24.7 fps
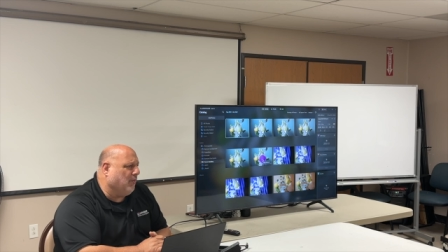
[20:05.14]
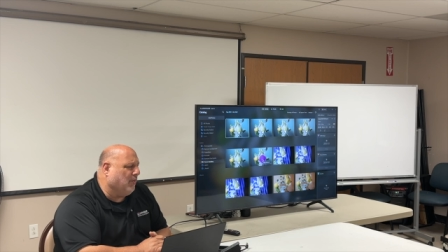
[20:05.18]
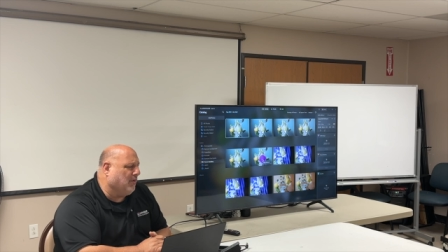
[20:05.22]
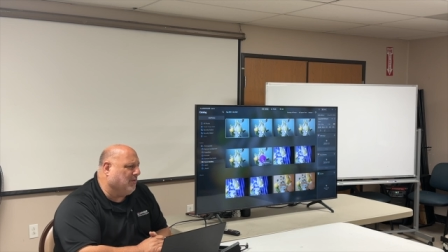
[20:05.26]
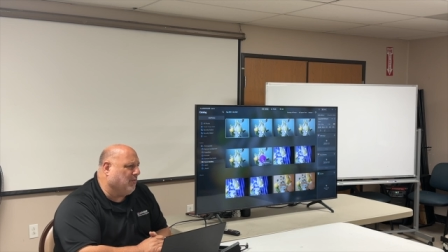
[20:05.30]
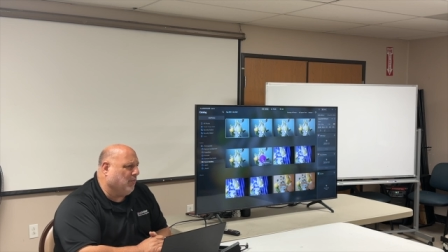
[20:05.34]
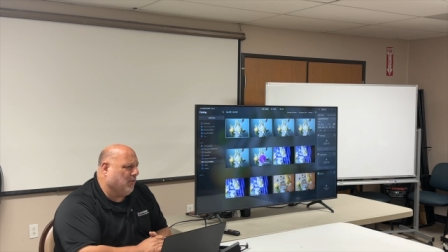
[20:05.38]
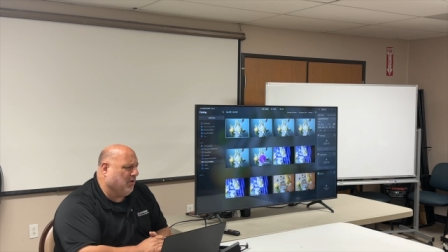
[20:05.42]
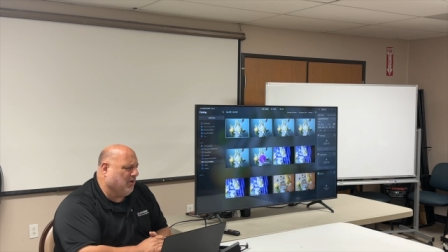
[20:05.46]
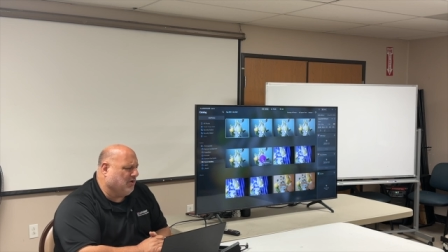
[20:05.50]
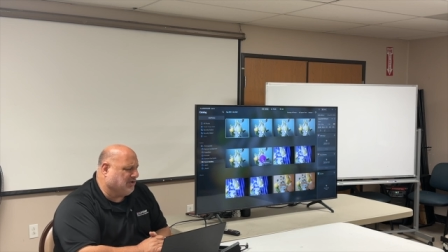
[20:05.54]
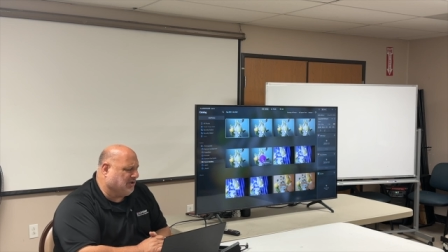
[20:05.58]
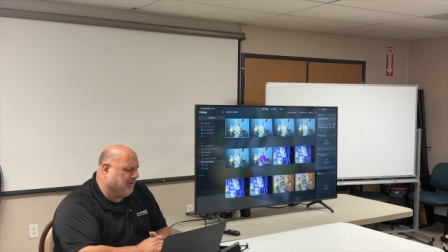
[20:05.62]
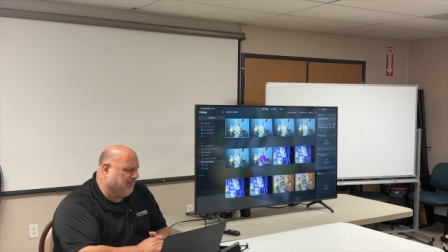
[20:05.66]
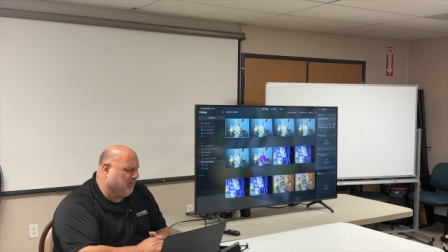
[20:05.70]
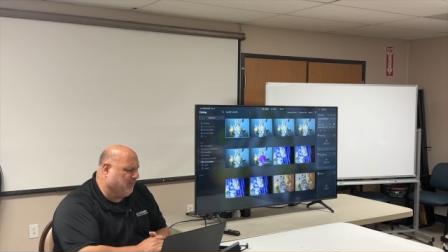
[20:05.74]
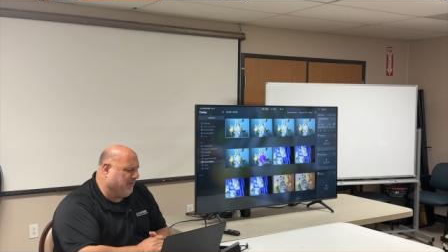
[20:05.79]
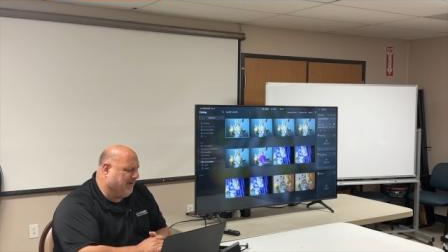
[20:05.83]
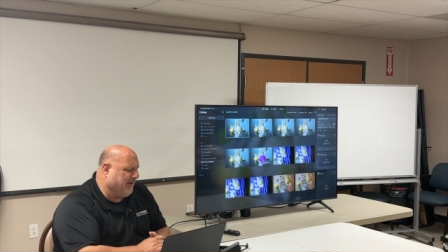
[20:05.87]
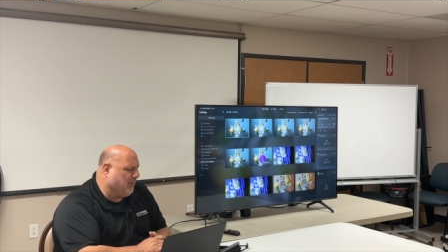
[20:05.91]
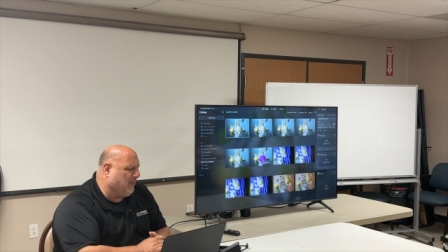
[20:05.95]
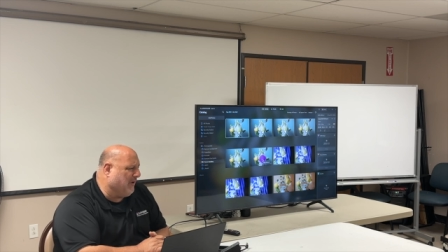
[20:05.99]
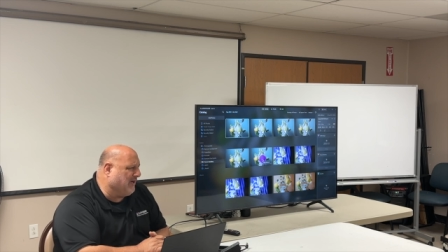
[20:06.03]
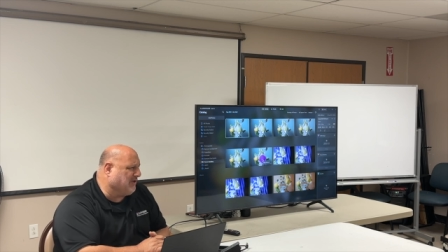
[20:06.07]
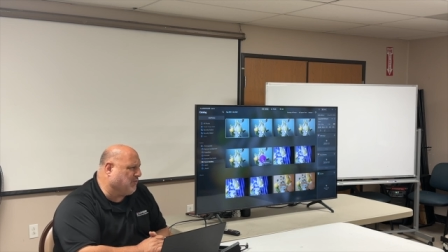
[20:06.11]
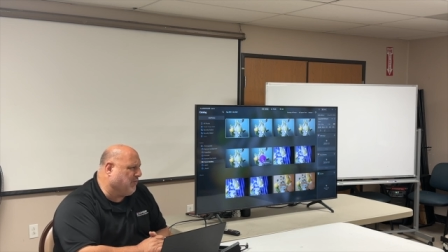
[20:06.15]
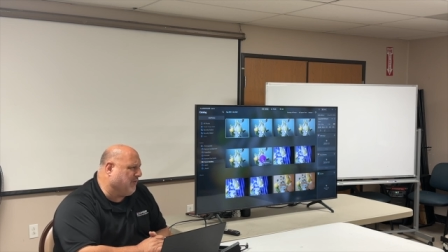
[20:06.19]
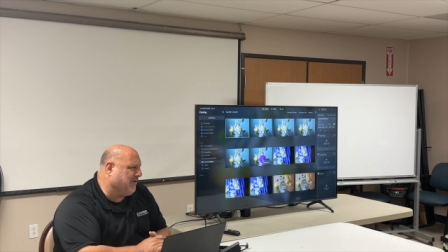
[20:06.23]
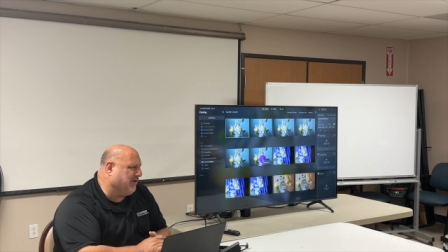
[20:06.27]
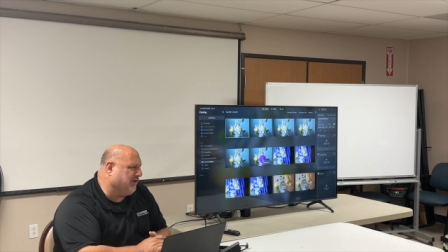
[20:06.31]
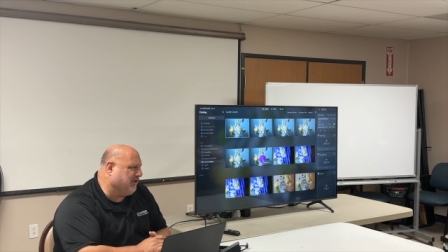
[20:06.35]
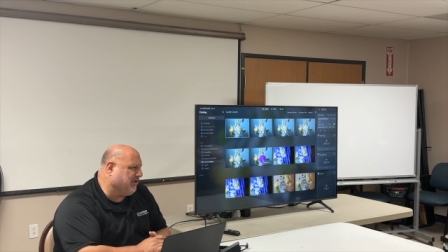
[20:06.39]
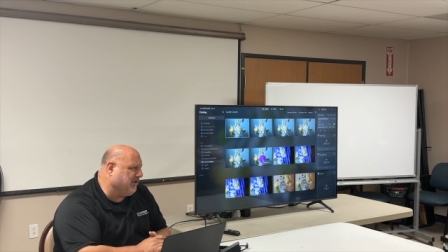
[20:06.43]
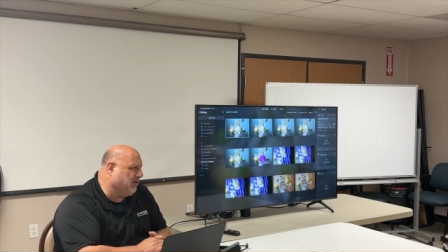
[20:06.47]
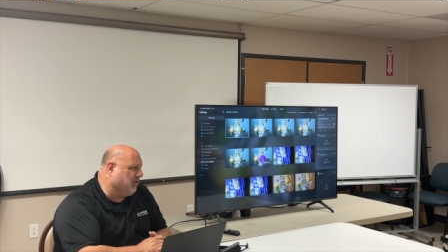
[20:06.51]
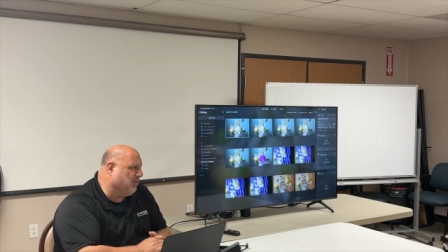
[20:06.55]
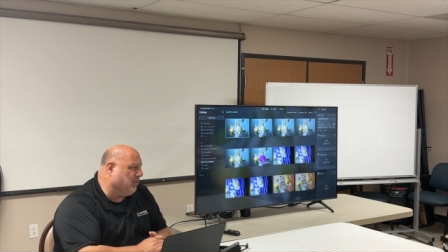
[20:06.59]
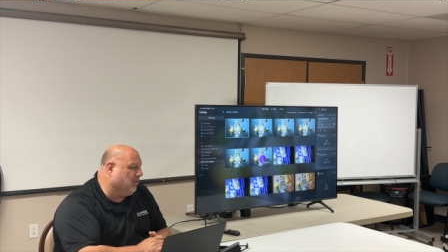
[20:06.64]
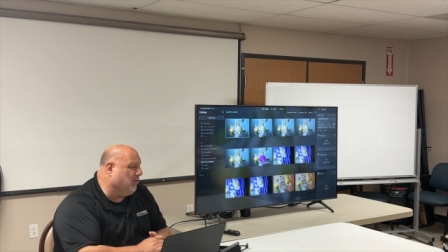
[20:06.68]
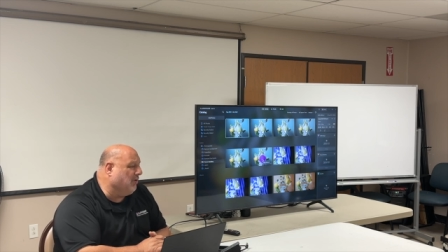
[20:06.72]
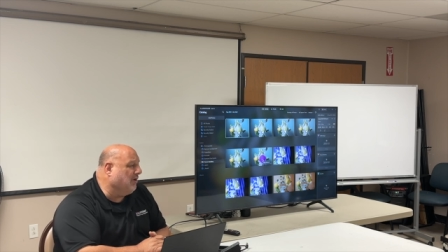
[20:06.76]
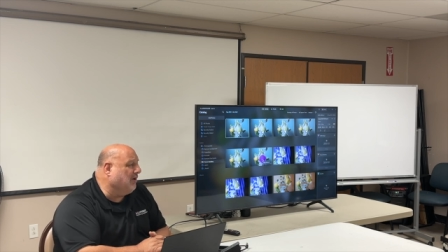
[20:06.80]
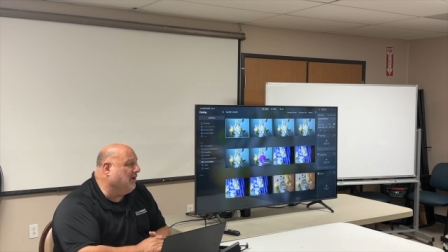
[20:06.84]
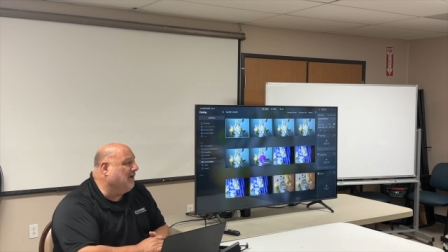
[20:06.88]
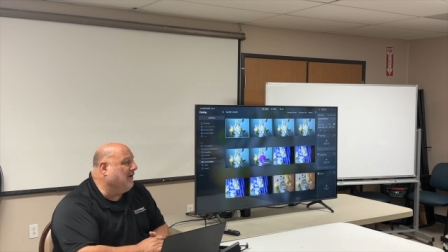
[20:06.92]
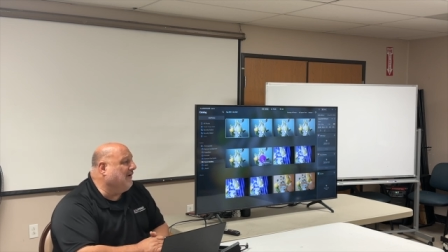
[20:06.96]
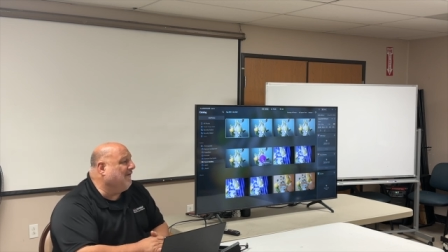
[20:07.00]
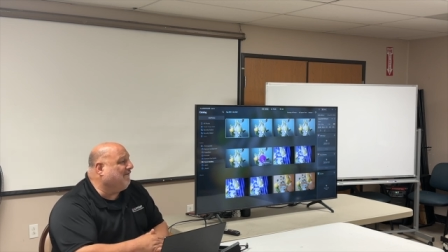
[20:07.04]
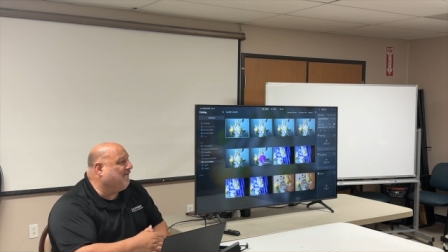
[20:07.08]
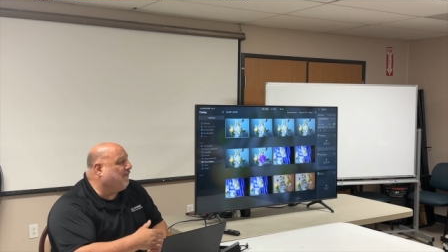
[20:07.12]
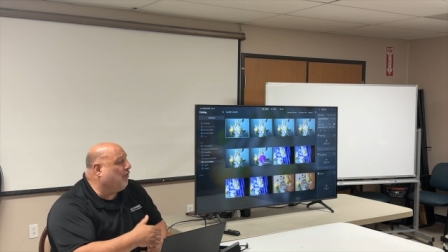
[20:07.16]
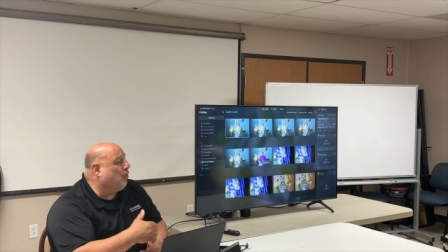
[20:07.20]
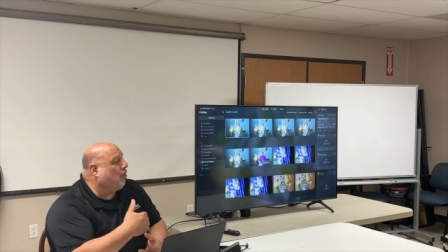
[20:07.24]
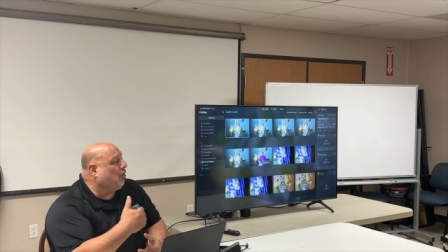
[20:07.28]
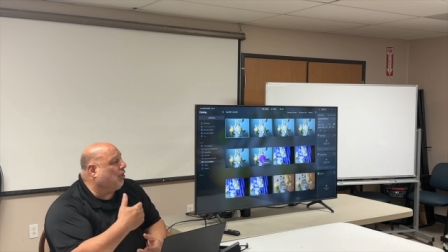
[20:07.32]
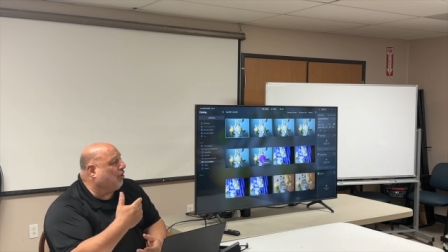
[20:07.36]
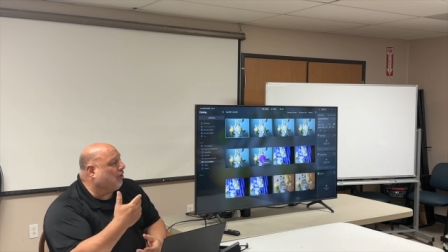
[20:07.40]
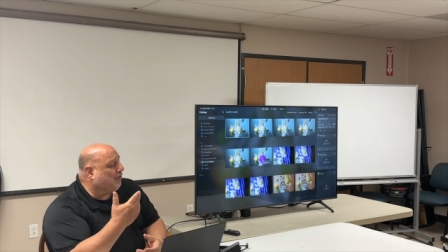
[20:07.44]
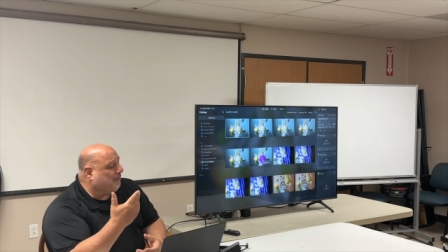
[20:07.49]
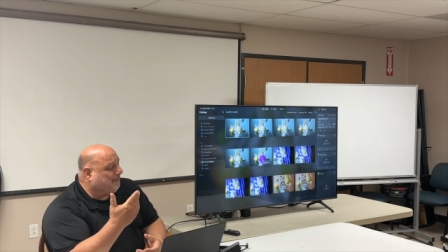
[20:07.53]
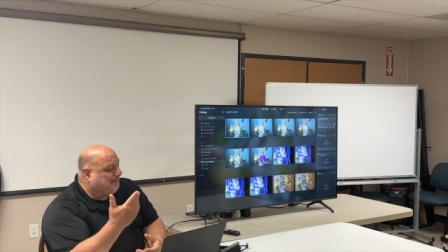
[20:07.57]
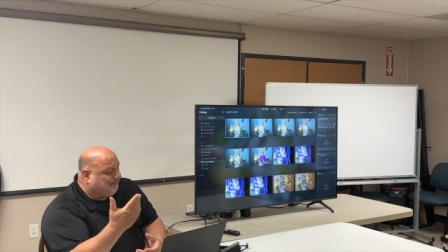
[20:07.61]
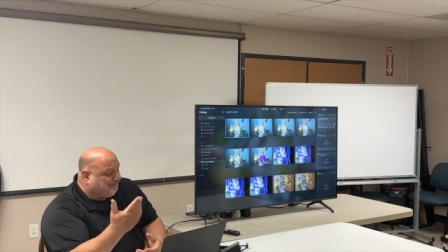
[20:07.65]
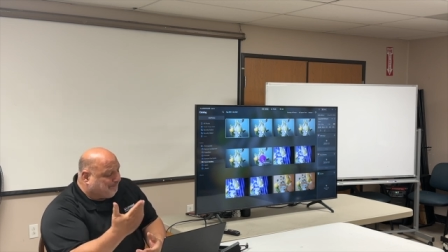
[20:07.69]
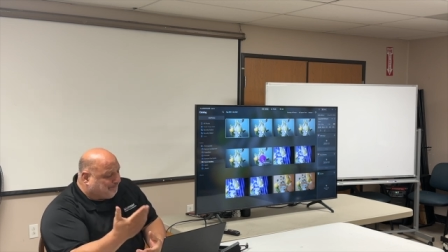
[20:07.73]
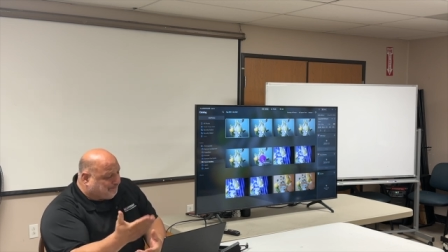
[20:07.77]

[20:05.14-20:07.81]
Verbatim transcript: what, what are some requests we could do for,